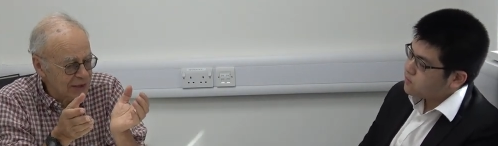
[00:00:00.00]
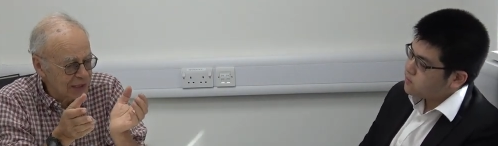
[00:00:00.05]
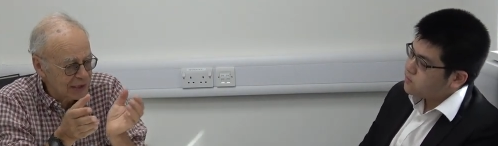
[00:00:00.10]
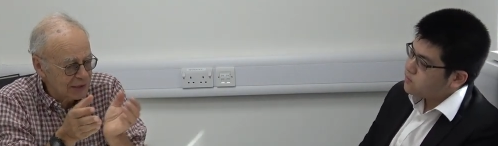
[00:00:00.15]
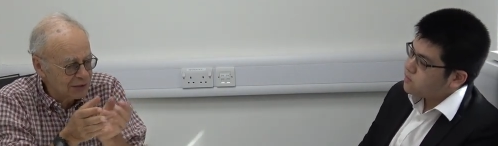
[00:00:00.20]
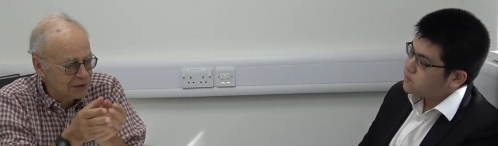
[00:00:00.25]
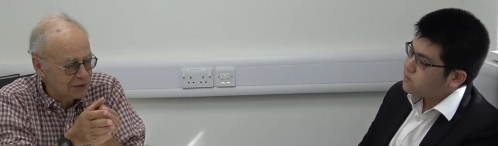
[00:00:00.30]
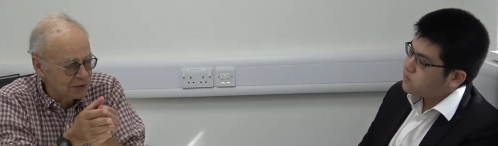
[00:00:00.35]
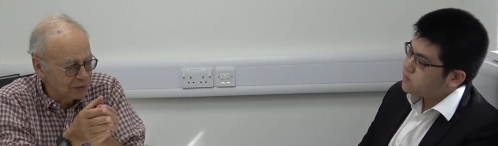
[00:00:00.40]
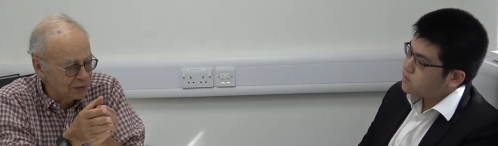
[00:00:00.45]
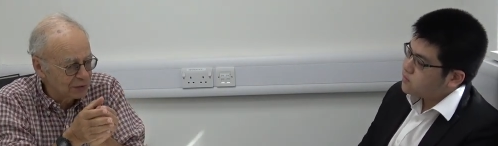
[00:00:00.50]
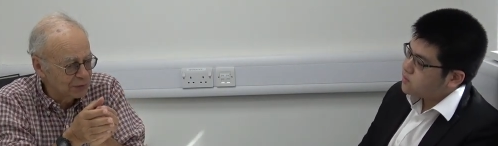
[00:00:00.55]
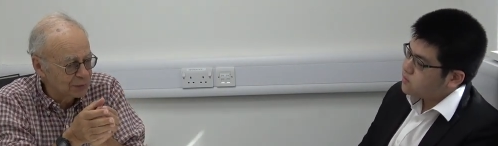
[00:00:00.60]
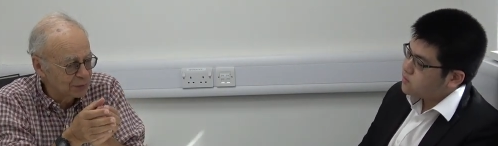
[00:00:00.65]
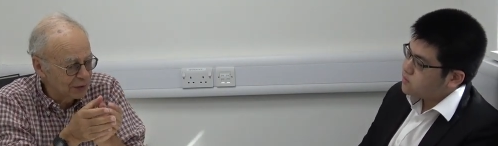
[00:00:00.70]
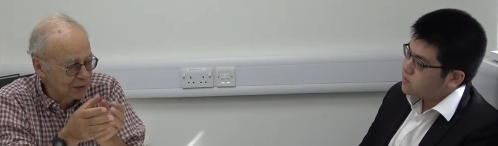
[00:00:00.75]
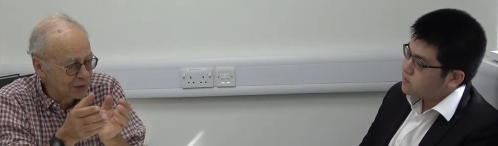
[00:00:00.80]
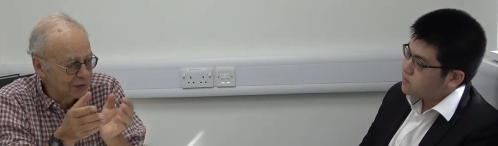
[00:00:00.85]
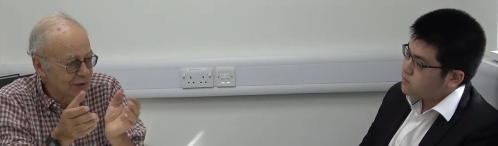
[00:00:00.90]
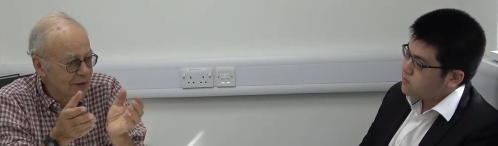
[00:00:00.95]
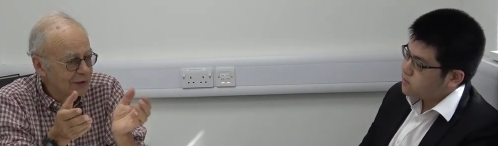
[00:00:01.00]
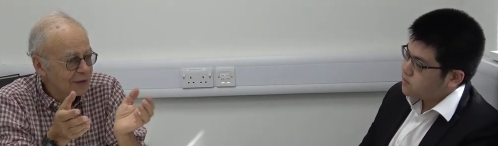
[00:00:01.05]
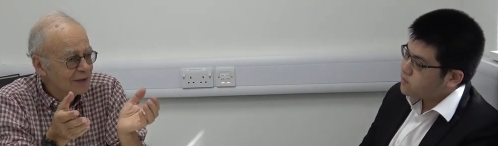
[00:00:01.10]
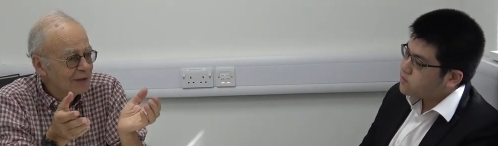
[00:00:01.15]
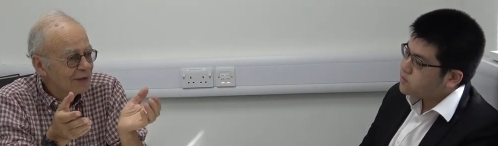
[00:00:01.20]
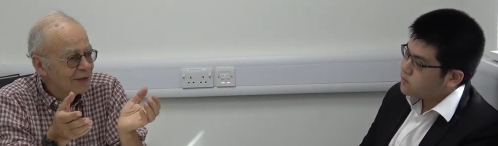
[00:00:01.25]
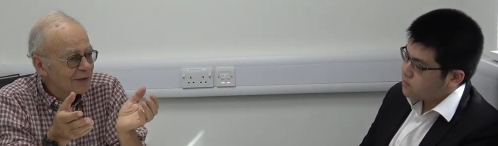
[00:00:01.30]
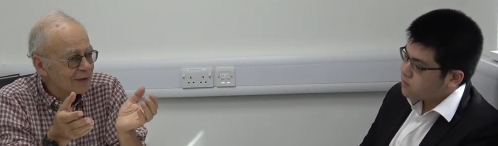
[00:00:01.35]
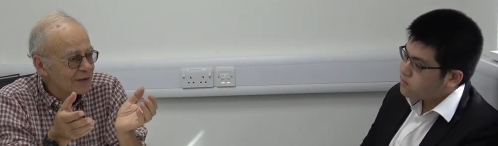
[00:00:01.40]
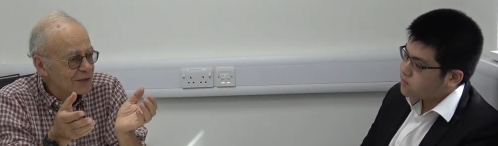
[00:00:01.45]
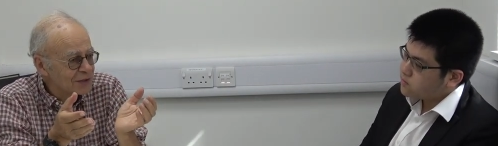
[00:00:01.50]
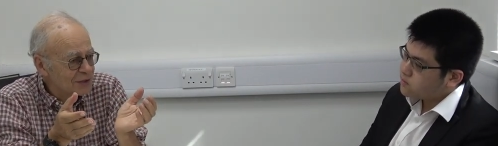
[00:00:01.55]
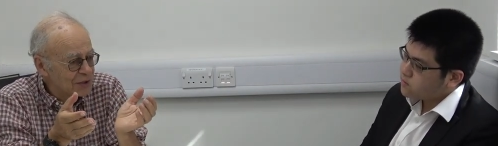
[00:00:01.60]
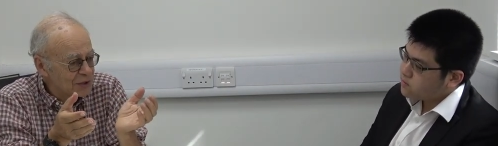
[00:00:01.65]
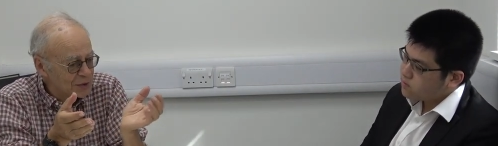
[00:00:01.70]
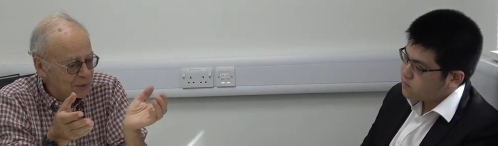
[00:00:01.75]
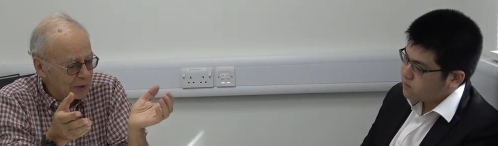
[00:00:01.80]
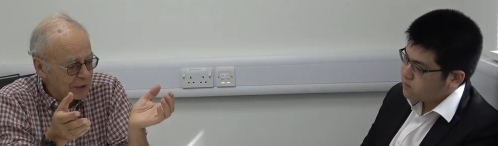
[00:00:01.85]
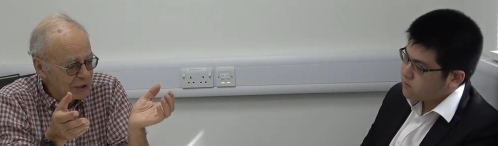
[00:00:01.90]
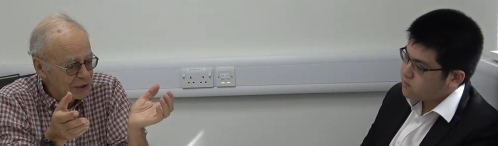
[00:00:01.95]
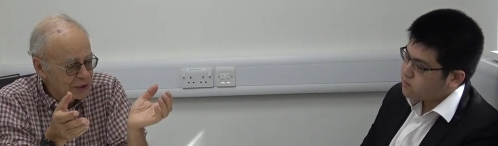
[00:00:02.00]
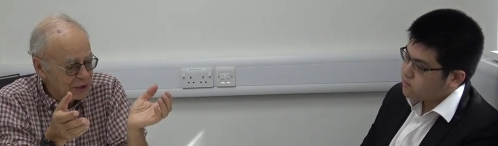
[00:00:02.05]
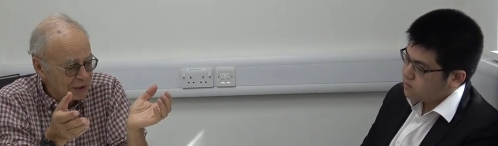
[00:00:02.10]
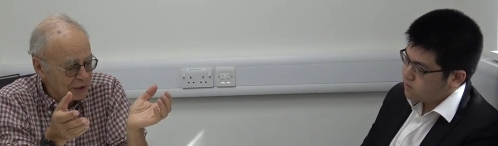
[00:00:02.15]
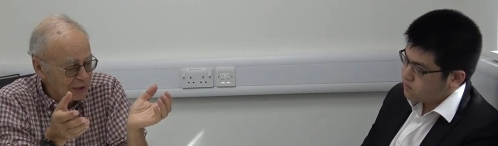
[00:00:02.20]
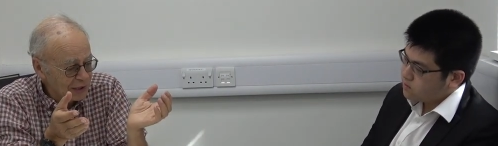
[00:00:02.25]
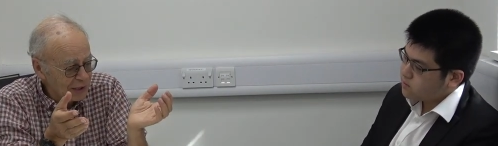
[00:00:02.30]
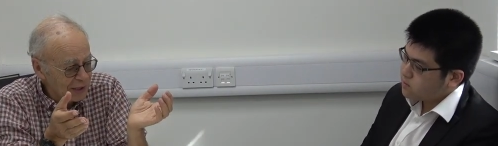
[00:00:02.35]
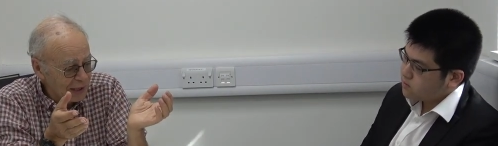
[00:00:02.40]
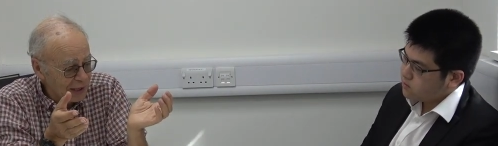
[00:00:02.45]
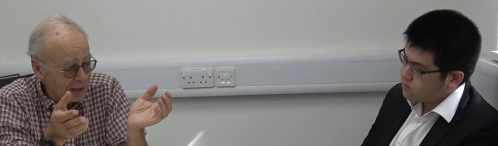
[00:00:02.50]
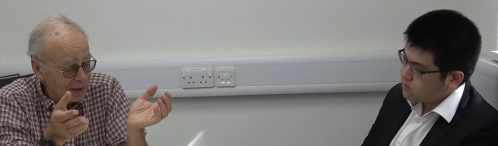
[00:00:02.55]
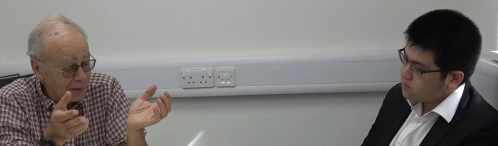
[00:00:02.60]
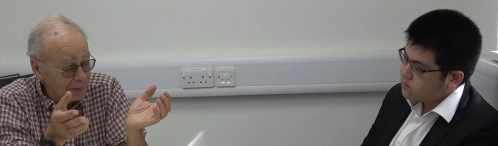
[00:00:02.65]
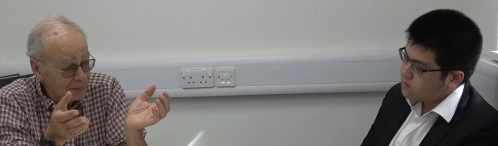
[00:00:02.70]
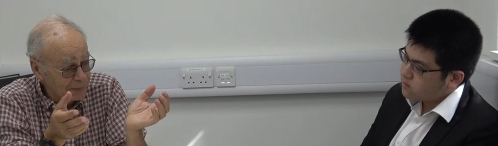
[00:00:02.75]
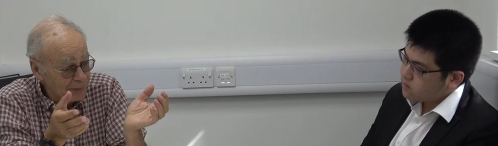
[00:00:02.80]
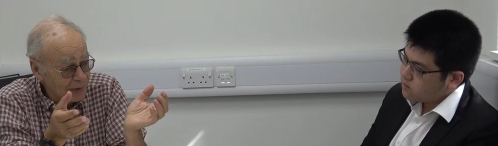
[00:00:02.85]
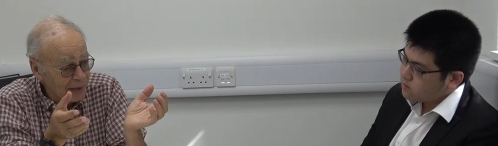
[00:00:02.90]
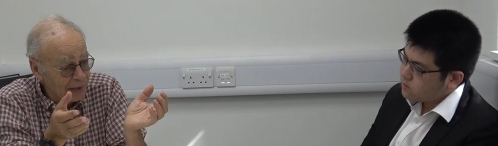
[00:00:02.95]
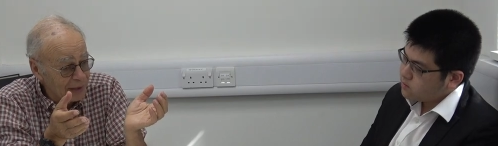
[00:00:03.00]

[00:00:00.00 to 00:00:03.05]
Speaker 1: That's to do with the situation um,